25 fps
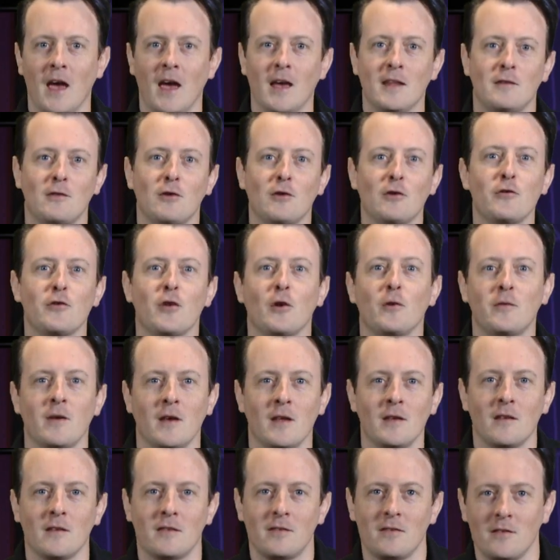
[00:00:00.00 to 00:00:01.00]
and turn those
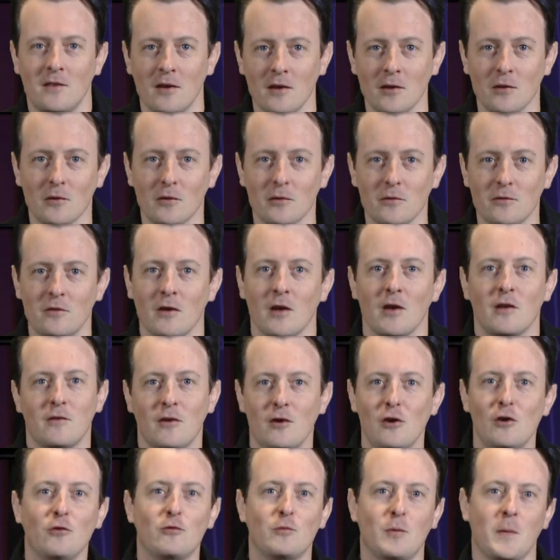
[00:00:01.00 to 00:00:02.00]
into stills
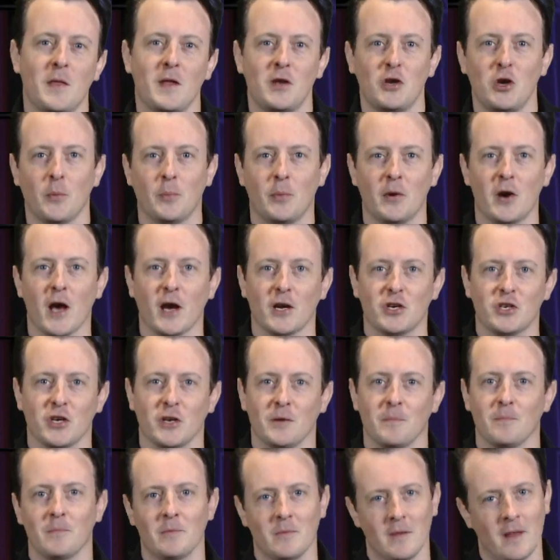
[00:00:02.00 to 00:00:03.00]
to use within your
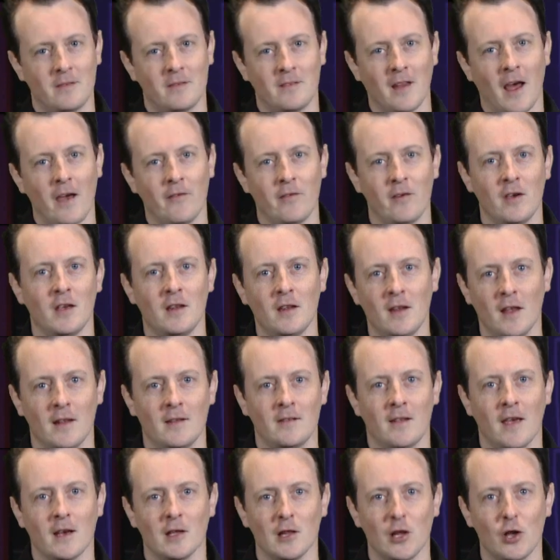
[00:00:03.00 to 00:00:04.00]
production. Let's dive in
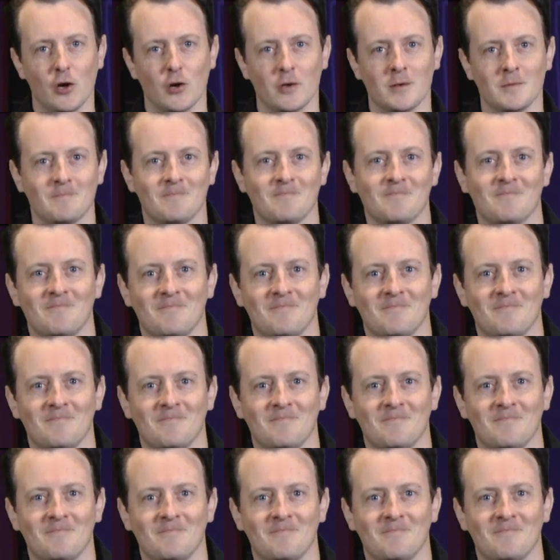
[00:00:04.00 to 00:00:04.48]
and take a look.